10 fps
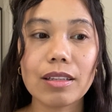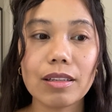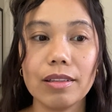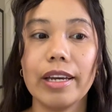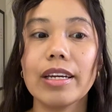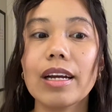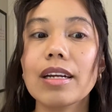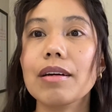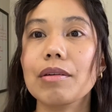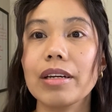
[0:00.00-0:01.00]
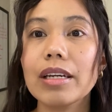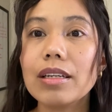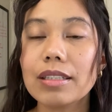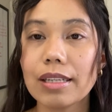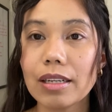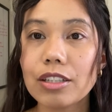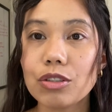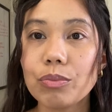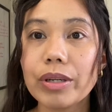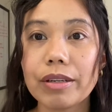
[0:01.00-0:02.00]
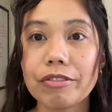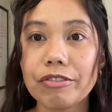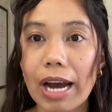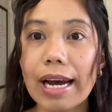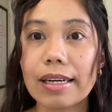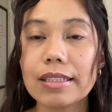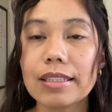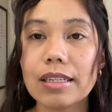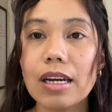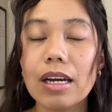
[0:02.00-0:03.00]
they gonna send it to me fast,